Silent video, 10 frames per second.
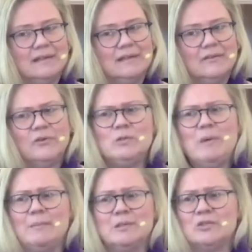First
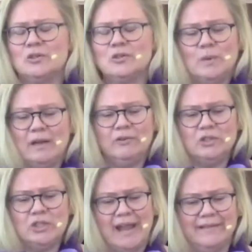Baptist Church, whatever
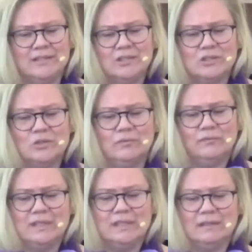challenges you
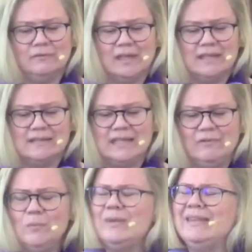feel and face,
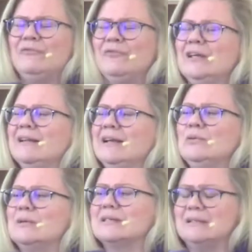even when they feel like
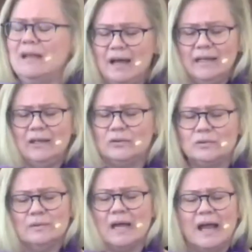you are slogging
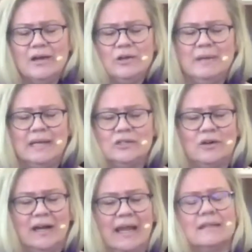through an Ironman
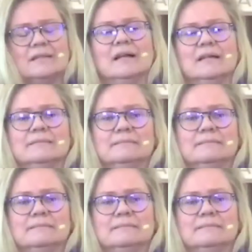triathlon,